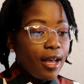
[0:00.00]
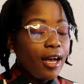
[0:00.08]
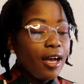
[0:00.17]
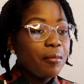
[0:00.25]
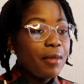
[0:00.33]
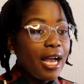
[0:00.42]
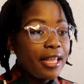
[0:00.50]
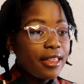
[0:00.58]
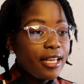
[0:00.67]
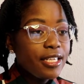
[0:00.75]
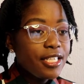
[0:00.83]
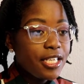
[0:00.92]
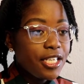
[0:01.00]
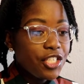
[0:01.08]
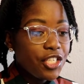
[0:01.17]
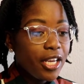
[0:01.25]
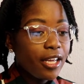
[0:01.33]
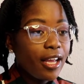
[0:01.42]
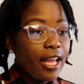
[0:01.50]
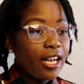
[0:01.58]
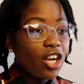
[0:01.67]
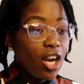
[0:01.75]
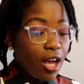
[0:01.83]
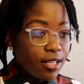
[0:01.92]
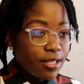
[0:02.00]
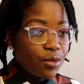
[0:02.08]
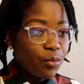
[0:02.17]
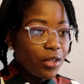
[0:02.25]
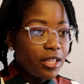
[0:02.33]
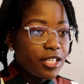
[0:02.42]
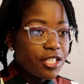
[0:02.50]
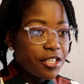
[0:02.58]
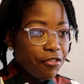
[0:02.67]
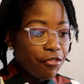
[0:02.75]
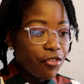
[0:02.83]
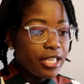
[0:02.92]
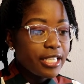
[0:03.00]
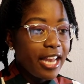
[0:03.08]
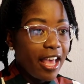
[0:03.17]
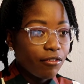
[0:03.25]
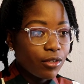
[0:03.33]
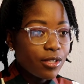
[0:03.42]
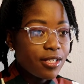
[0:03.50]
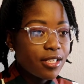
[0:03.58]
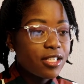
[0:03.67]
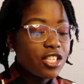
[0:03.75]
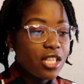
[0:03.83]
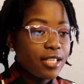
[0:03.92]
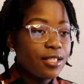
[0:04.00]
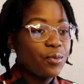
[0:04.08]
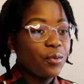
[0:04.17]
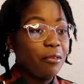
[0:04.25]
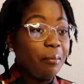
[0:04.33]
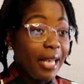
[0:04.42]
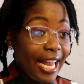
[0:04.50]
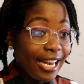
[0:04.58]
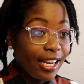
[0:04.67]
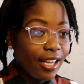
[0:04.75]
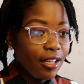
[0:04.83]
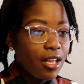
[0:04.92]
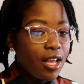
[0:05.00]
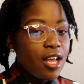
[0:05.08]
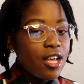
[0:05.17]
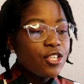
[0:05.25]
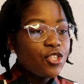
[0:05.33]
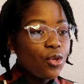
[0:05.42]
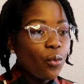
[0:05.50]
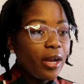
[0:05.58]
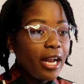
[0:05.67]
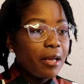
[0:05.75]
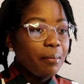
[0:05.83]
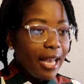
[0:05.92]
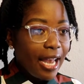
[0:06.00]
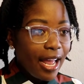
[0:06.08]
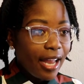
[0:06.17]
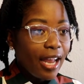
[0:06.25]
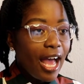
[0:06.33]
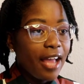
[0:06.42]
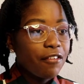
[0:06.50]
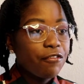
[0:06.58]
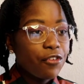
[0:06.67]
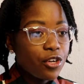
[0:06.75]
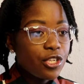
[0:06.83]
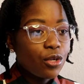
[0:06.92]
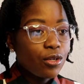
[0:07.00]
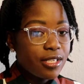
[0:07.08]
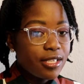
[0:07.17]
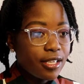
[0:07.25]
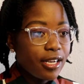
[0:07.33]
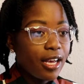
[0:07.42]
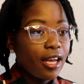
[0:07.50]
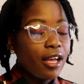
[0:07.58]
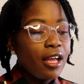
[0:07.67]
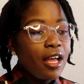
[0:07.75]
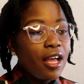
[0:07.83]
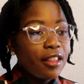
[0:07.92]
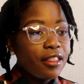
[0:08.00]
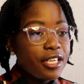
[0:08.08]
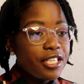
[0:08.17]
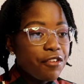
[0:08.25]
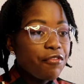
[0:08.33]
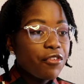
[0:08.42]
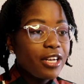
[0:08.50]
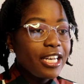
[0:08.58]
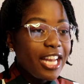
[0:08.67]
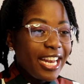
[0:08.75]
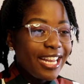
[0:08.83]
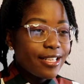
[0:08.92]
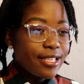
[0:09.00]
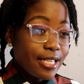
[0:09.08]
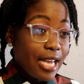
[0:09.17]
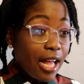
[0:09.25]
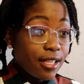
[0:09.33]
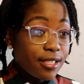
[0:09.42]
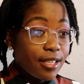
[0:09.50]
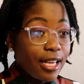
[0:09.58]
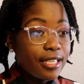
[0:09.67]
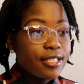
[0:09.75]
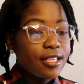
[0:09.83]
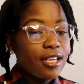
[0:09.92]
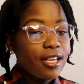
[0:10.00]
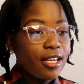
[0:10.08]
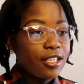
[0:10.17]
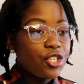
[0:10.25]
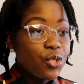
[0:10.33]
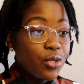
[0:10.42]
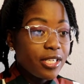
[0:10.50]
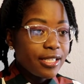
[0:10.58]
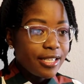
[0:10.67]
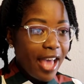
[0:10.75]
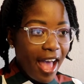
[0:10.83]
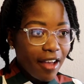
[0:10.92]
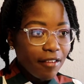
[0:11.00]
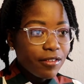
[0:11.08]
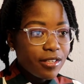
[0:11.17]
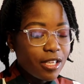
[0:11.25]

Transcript: Um, I think teaching a class with different levels starts with planning. So when I plan, I first consider the different learning styles that uh, students have.